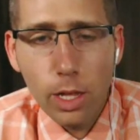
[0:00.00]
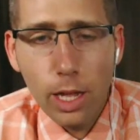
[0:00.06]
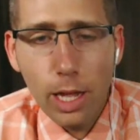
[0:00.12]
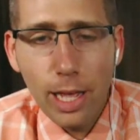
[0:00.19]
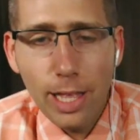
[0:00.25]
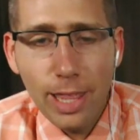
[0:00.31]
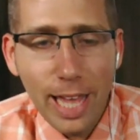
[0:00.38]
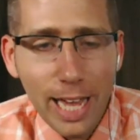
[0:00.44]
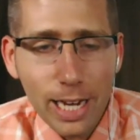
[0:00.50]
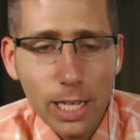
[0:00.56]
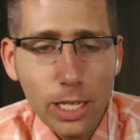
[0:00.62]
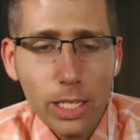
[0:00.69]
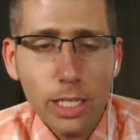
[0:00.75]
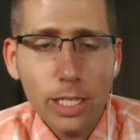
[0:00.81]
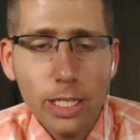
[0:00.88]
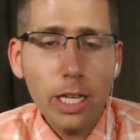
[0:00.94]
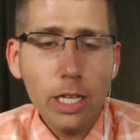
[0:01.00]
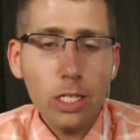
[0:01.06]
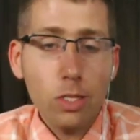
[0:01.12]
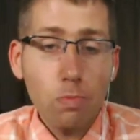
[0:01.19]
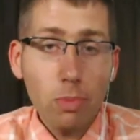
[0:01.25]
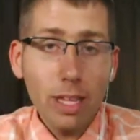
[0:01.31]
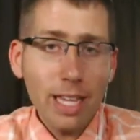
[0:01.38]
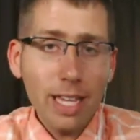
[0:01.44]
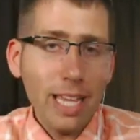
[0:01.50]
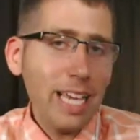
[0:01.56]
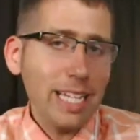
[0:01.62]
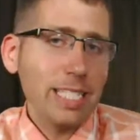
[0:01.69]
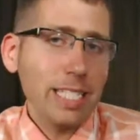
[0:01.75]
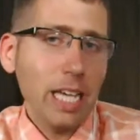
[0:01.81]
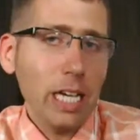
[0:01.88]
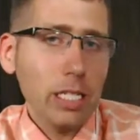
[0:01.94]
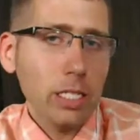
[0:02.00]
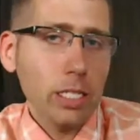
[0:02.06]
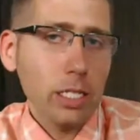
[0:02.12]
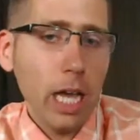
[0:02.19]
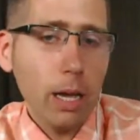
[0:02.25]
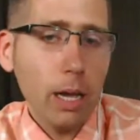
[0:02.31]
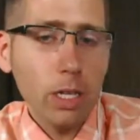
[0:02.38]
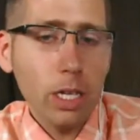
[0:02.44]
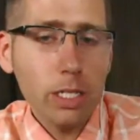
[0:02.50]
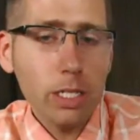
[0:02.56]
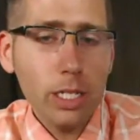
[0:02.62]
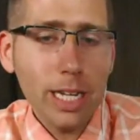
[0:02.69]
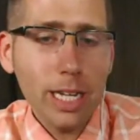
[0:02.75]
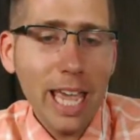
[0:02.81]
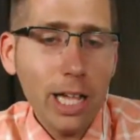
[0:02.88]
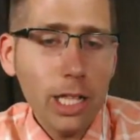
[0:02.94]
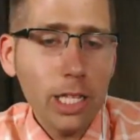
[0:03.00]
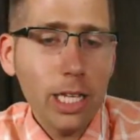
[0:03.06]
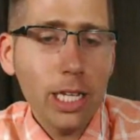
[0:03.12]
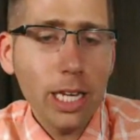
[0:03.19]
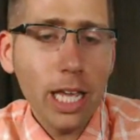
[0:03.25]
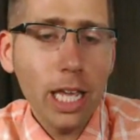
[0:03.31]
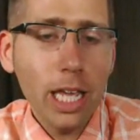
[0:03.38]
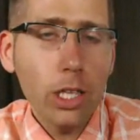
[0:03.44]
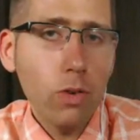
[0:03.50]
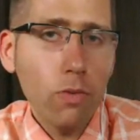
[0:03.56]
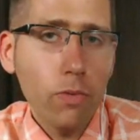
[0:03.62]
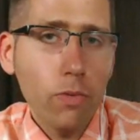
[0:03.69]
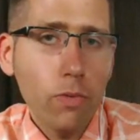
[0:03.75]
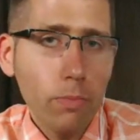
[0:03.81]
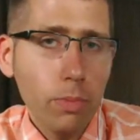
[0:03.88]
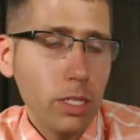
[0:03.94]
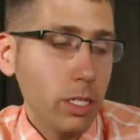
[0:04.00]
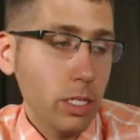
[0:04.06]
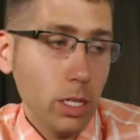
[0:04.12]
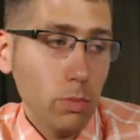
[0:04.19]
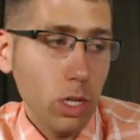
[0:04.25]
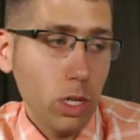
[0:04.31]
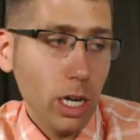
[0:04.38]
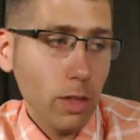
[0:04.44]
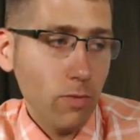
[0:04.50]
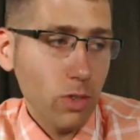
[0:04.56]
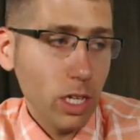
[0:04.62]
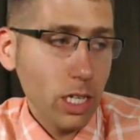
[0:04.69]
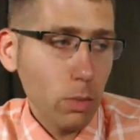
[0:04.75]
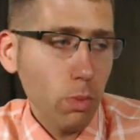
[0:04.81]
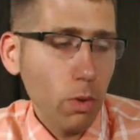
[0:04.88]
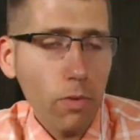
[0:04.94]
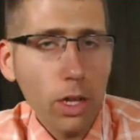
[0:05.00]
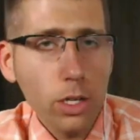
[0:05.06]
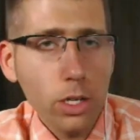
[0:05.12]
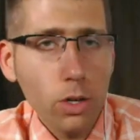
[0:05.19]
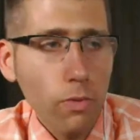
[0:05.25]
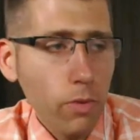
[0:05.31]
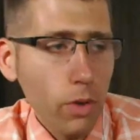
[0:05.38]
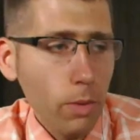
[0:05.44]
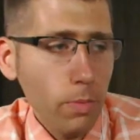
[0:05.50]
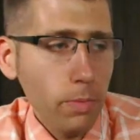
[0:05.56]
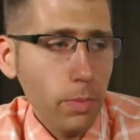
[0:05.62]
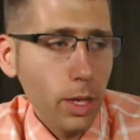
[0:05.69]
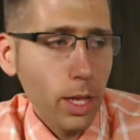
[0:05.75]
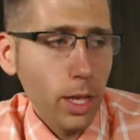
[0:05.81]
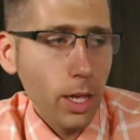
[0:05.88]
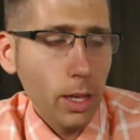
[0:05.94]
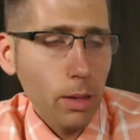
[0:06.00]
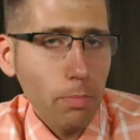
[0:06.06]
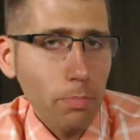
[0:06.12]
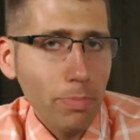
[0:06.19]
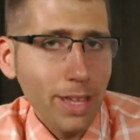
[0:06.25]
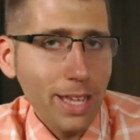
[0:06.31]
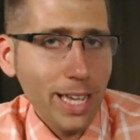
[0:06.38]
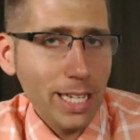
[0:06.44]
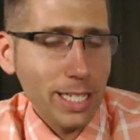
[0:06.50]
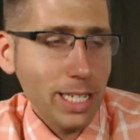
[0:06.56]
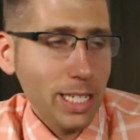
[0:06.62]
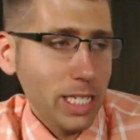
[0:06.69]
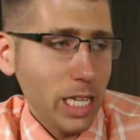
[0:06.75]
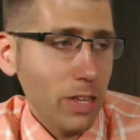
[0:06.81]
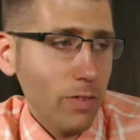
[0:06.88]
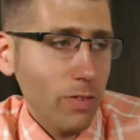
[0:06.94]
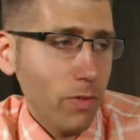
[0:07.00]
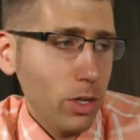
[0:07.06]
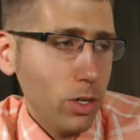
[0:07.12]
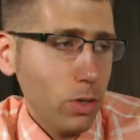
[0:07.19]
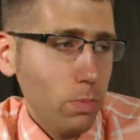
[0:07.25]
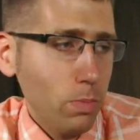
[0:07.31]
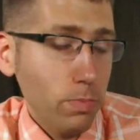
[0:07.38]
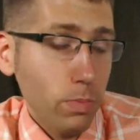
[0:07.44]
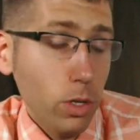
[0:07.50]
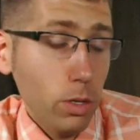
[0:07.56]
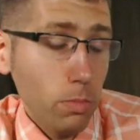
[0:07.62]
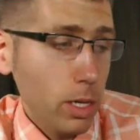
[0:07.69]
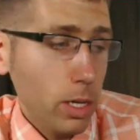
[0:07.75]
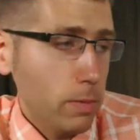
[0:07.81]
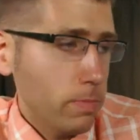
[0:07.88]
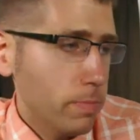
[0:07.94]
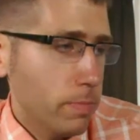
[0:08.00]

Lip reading: And that is, does being a design snob, does it alienate you from business objectives? Does it prevent you from being as successful as you could be?